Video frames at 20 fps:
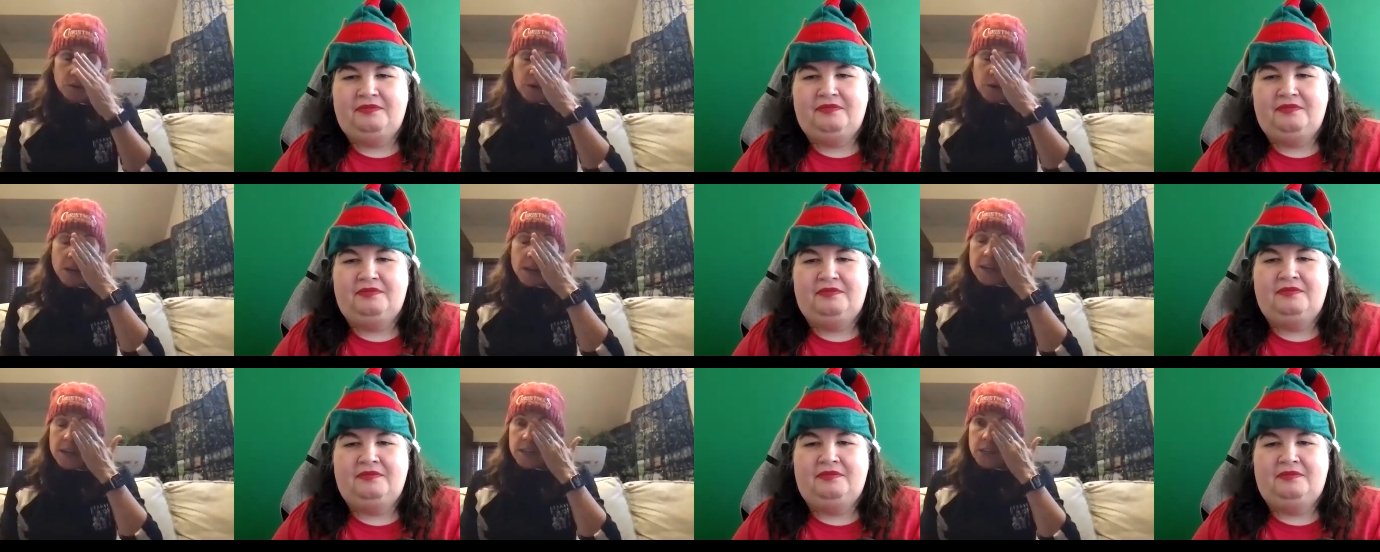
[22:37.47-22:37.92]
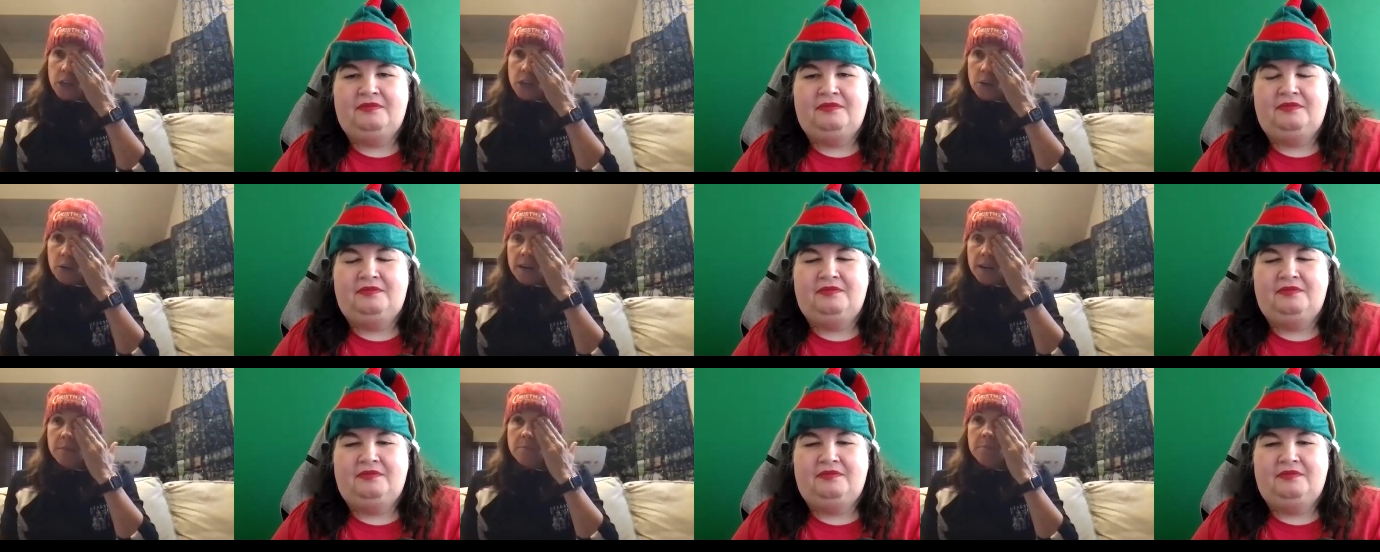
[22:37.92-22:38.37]
Speaker 1: And so,
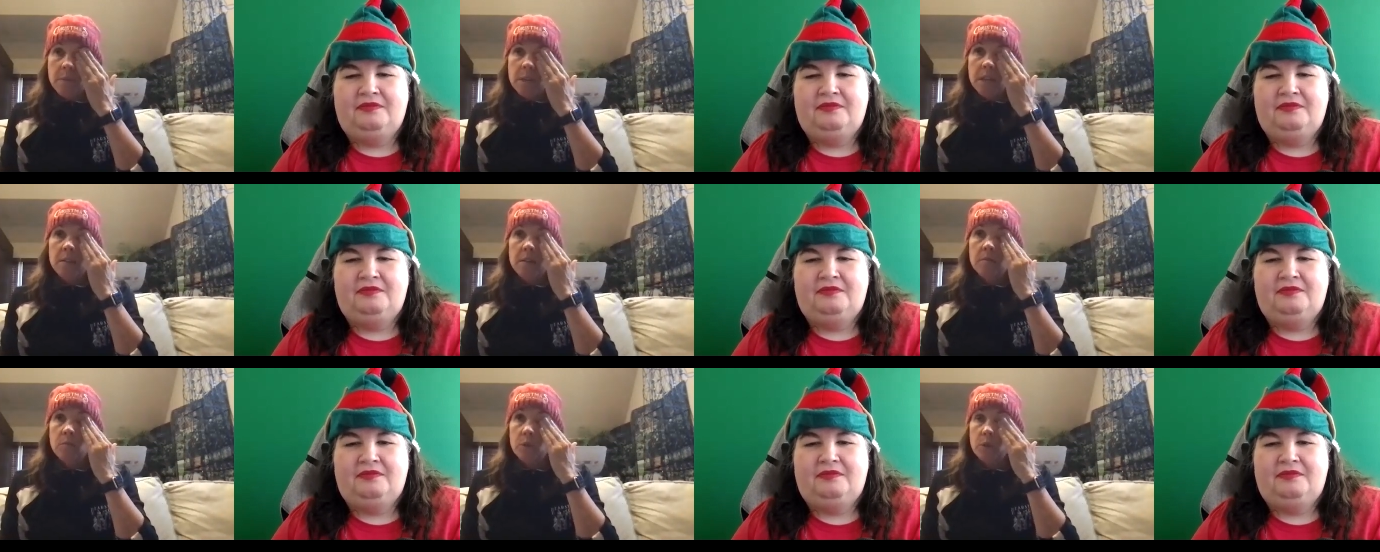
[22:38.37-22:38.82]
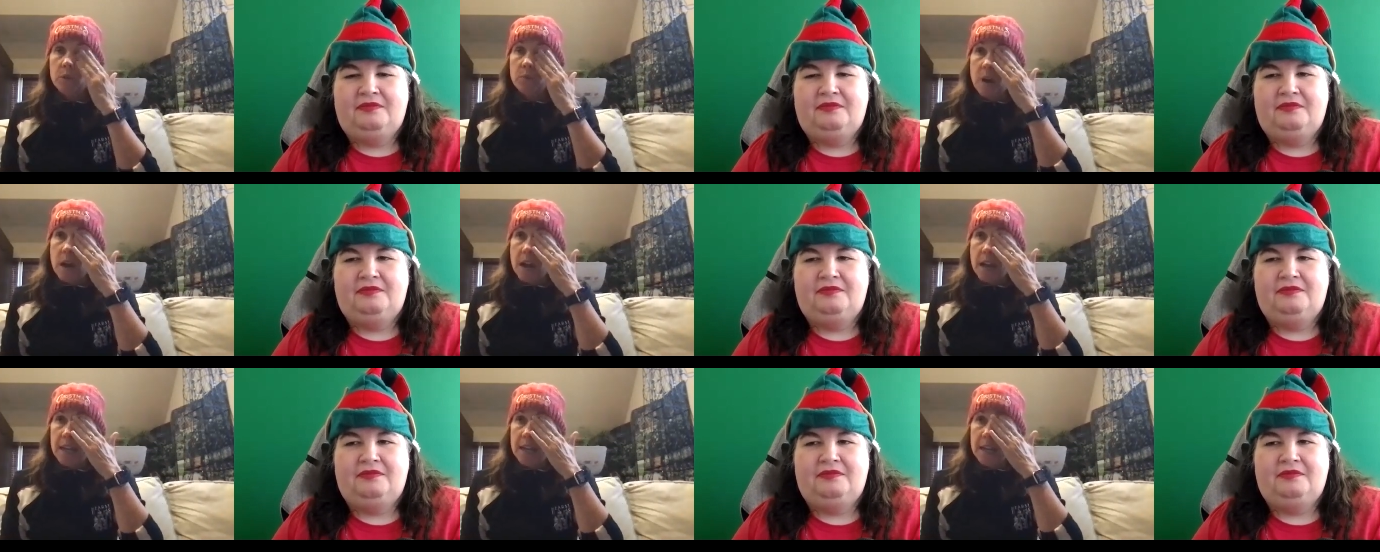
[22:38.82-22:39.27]
you know, when I
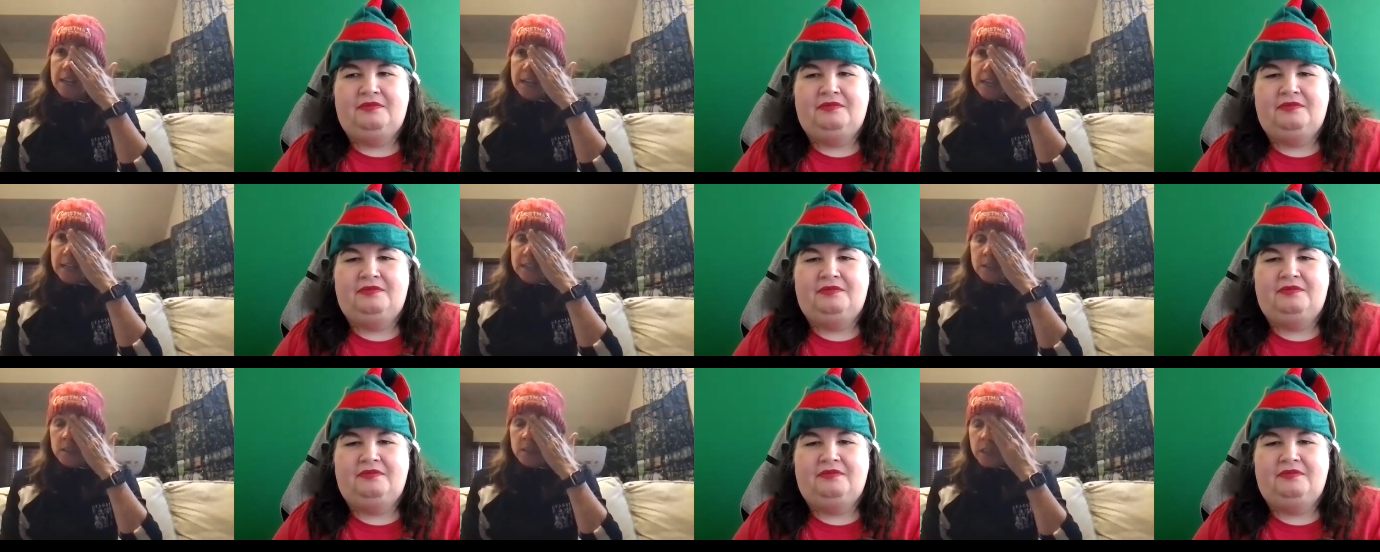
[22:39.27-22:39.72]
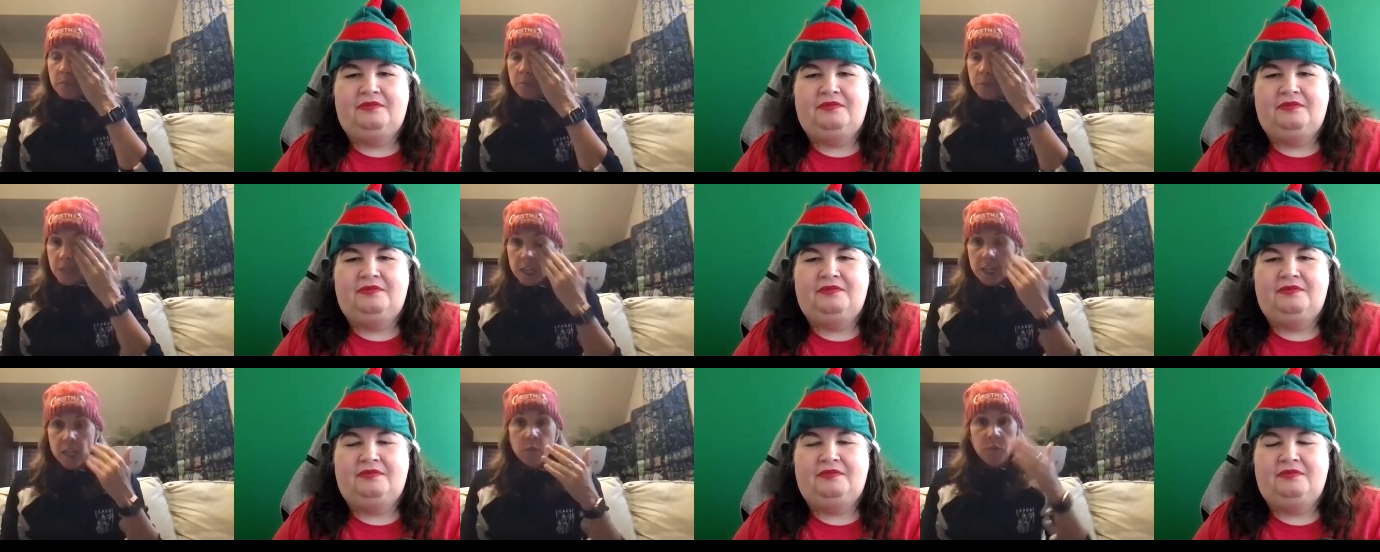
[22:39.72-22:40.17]
meet with my
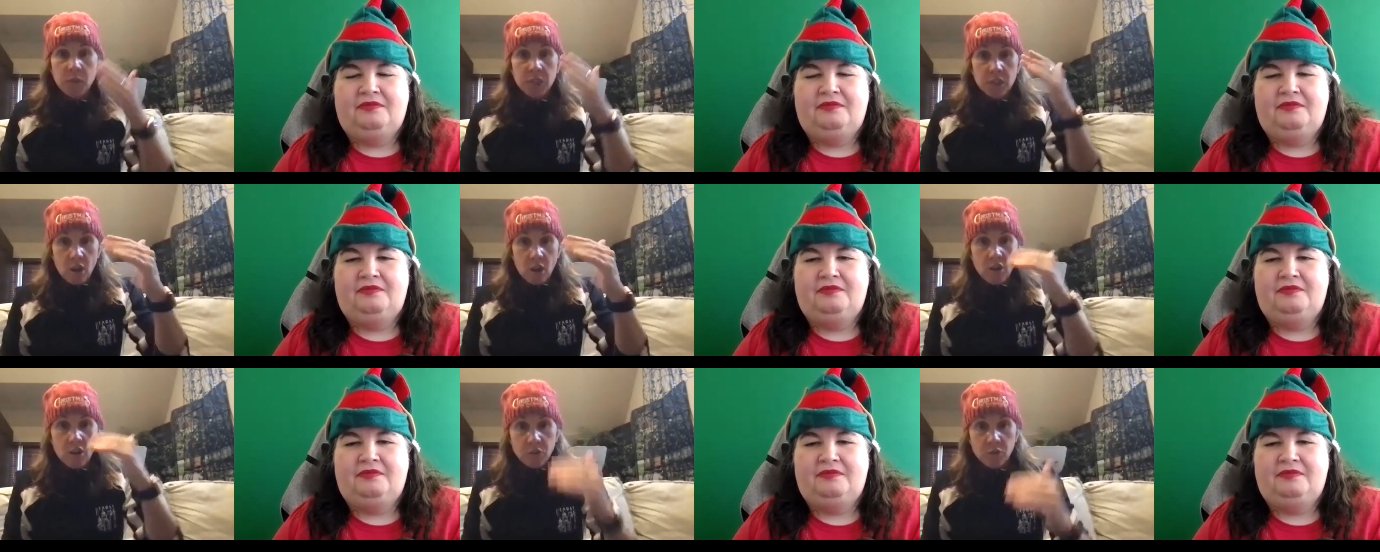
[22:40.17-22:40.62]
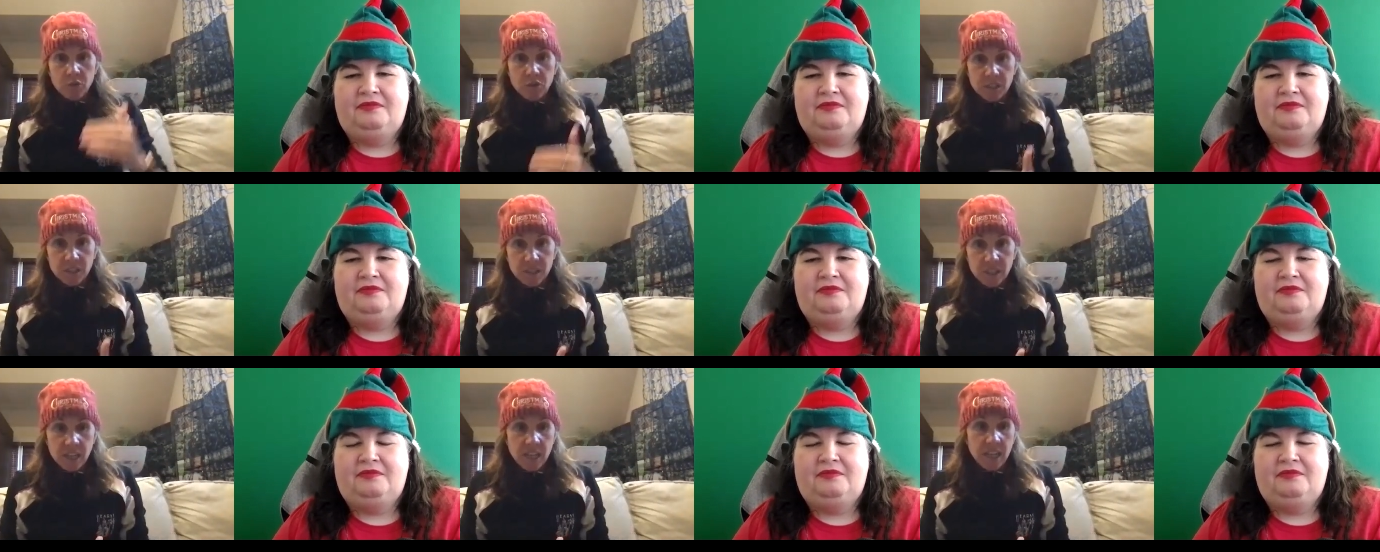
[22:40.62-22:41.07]
DP and we
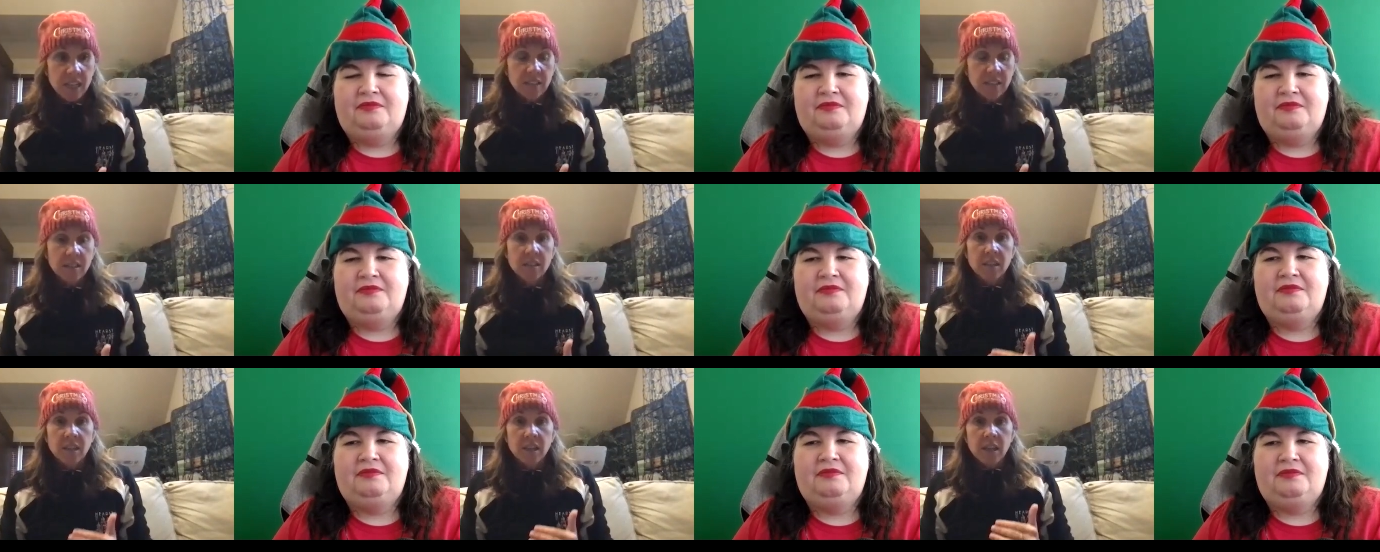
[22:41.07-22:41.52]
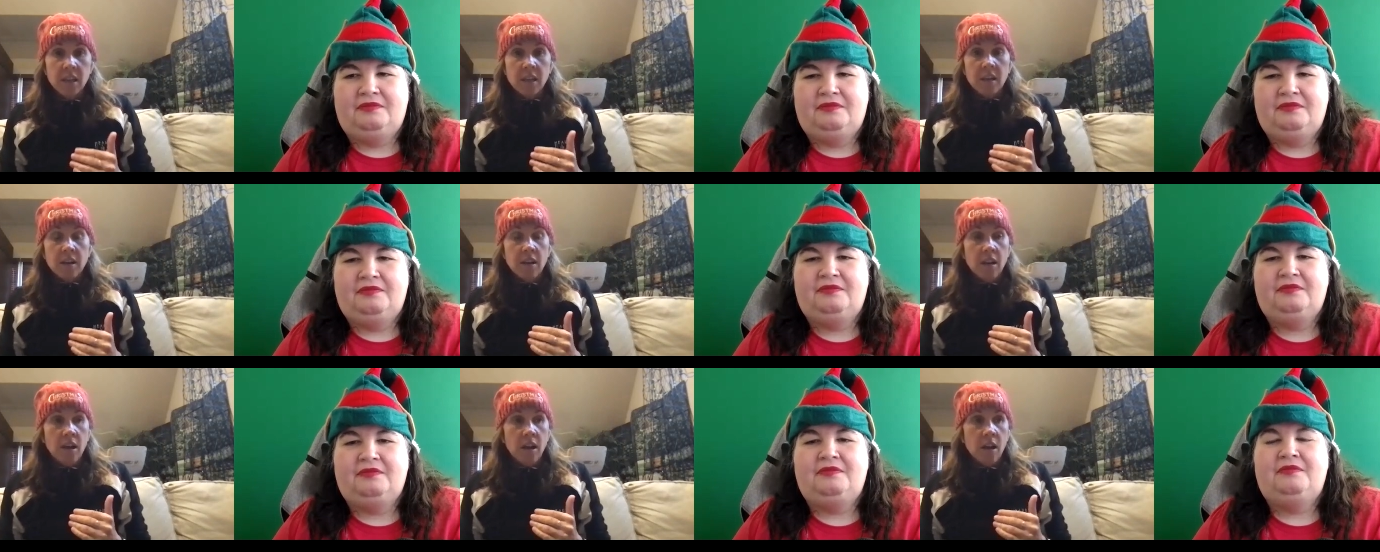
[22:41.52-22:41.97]
talk through the
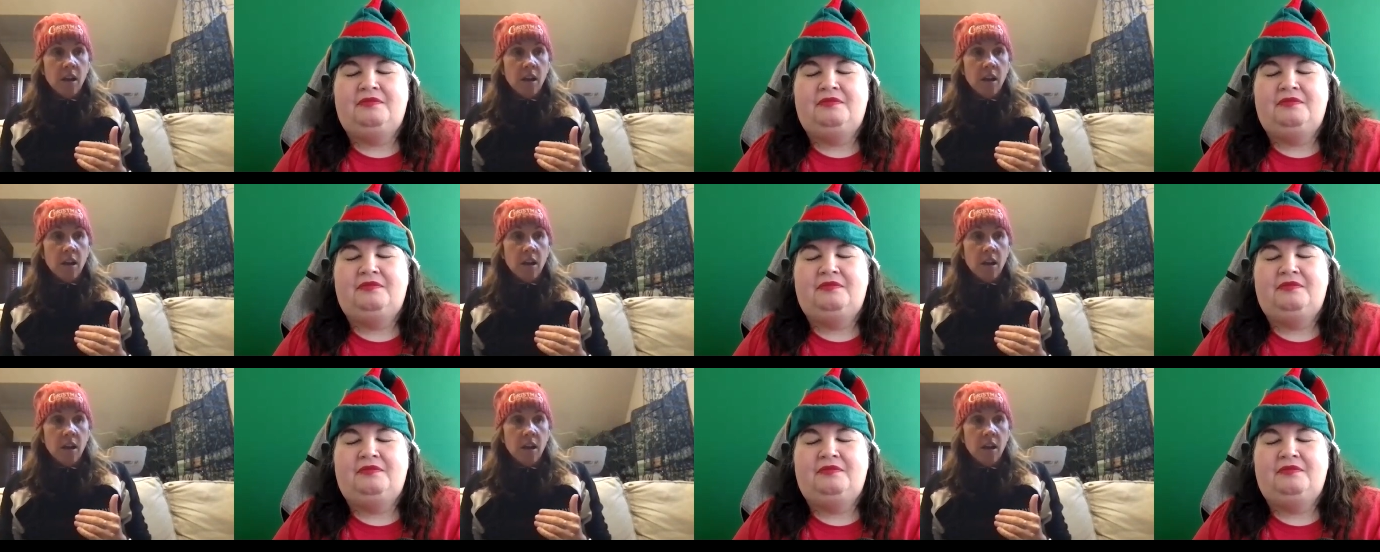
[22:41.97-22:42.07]
scenes,